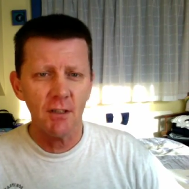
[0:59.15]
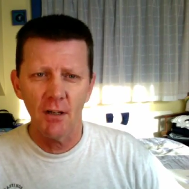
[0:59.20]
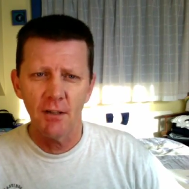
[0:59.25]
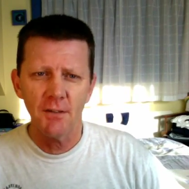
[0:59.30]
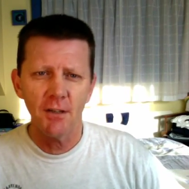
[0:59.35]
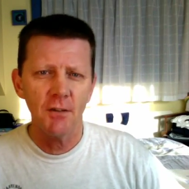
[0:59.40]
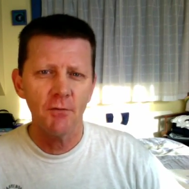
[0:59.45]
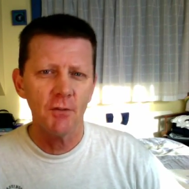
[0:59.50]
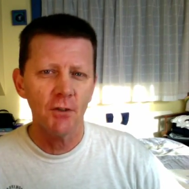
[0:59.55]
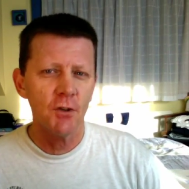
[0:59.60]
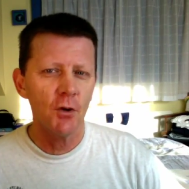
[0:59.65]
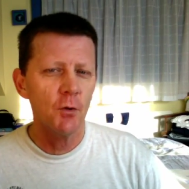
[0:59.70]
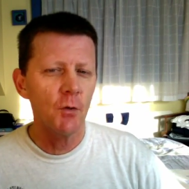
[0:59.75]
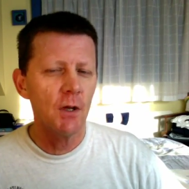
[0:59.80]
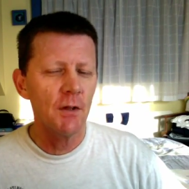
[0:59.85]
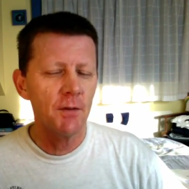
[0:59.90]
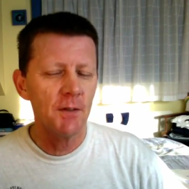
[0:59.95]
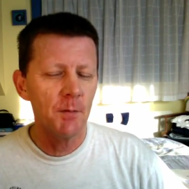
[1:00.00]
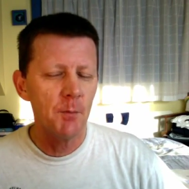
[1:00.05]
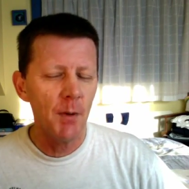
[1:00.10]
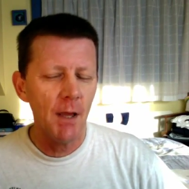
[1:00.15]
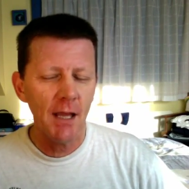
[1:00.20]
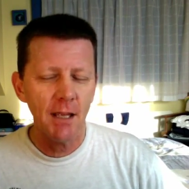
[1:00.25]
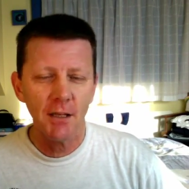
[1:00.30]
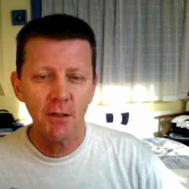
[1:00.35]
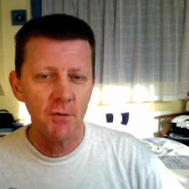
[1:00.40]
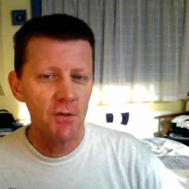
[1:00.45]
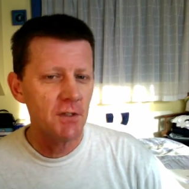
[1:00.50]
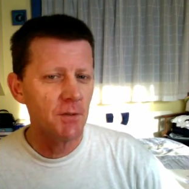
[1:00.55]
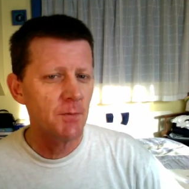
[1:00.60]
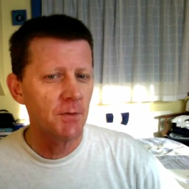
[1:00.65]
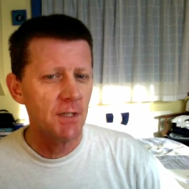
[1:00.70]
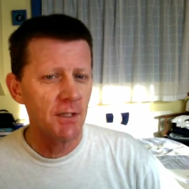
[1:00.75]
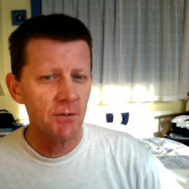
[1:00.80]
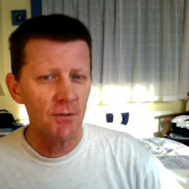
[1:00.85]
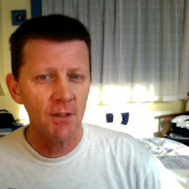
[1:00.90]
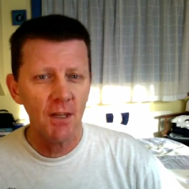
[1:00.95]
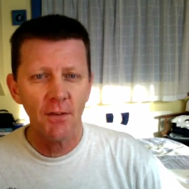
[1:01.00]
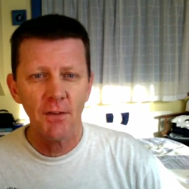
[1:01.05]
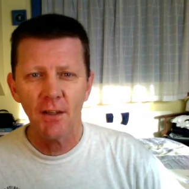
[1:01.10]
I don't recall having bad
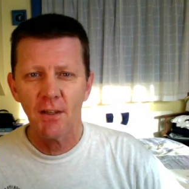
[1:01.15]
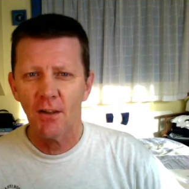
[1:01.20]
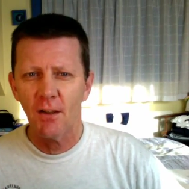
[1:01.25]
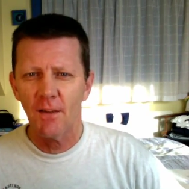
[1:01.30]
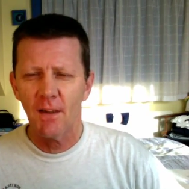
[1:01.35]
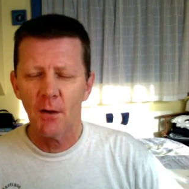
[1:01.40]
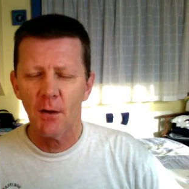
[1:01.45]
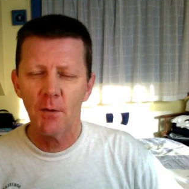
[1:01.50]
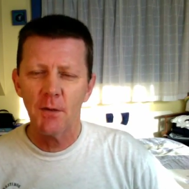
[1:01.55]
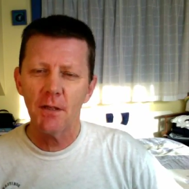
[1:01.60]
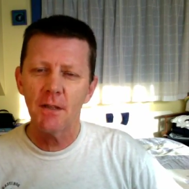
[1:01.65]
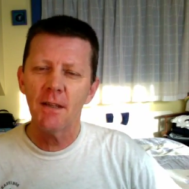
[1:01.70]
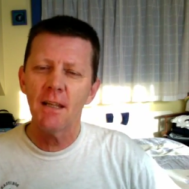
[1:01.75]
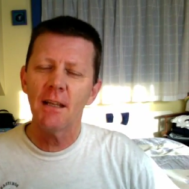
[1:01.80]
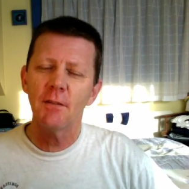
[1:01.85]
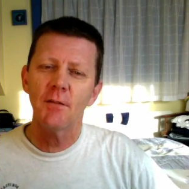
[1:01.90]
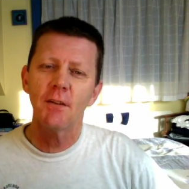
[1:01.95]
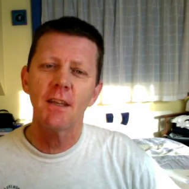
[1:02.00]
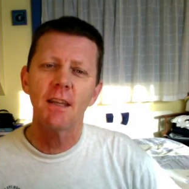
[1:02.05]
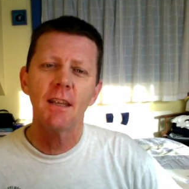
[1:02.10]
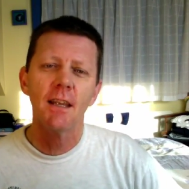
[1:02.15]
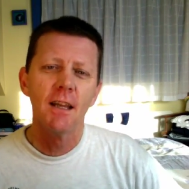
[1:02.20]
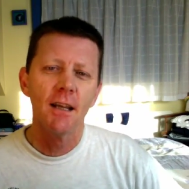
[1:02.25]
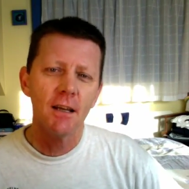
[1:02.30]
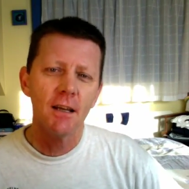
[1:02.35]
Christmases or anything like that. We didn't have any